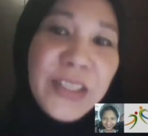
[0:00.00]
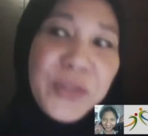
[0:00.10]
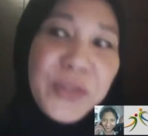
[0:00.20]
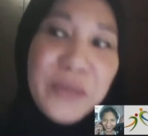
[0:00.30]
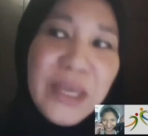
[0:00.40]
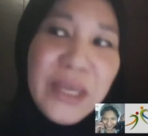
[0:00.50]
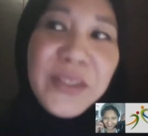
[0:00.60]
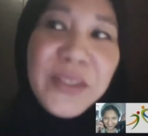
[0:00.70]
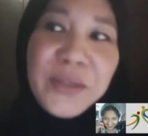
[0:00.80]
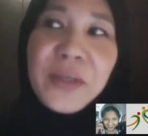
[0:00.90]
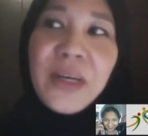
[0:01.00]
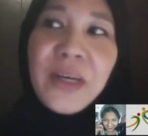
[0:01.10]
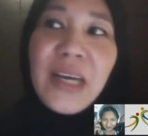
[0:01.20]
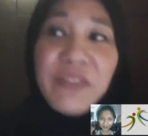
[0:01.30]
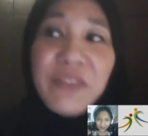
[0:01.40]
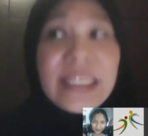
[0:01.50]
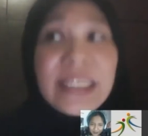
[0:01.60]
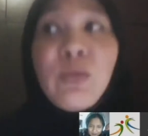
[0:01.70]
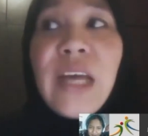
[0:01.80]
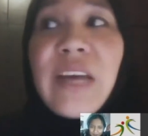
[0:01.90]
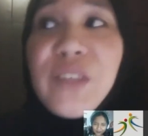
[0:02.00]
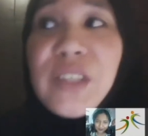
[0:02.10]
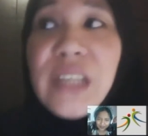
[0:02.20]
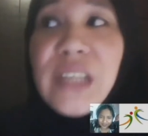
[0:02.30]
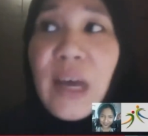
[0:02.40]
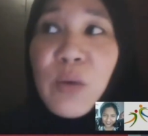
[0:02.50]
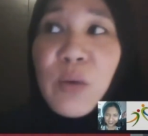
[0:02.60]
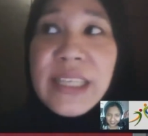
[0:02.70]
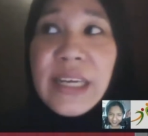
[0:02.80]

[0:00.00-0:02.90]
true. That's true. In fact, I would have to say I was at